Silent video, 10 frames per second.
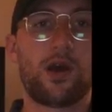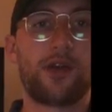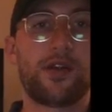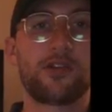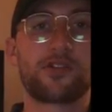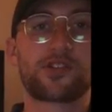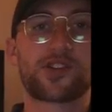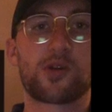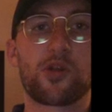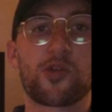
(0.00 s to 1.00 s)
Another
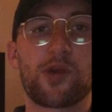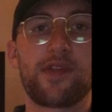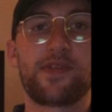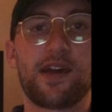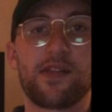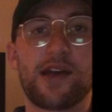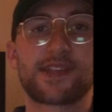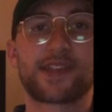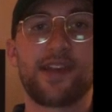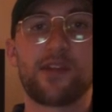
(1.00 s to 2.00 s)
external threat that
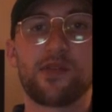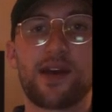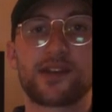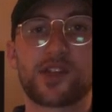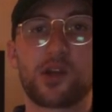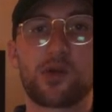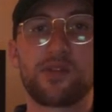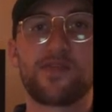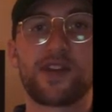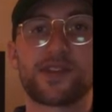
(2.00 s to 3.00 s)
Alaska Airlines
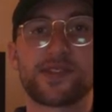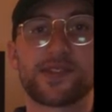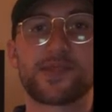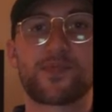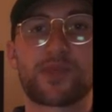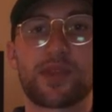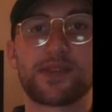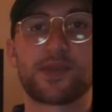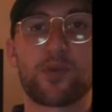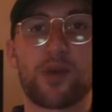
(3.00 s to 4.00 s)
currently faces
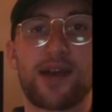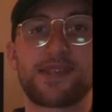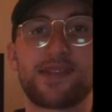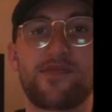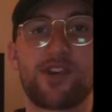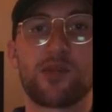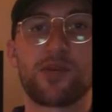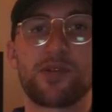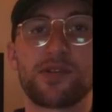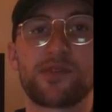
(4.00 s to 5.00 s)
is the price and
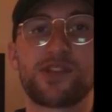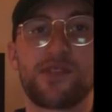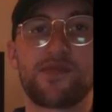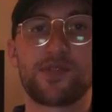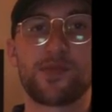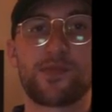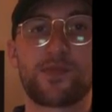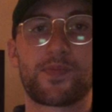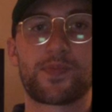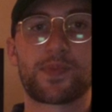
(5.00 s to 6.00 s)
availability of jet fuel.
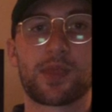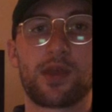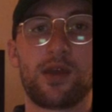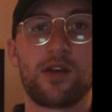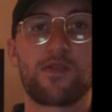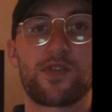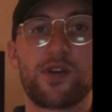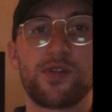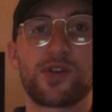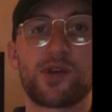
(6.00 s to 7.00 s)
For
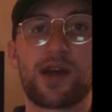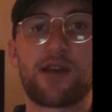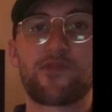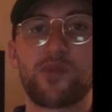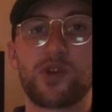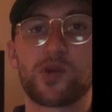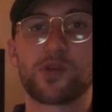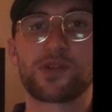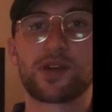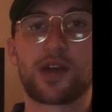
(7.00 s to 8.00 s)
those who are not familiar
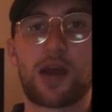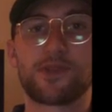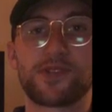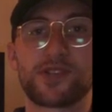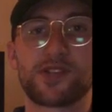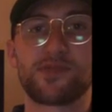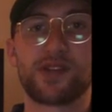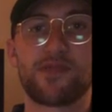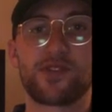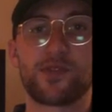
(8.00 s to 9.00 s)
with the composition of
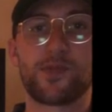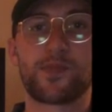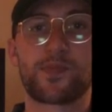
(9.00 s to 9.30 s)
jet fuel,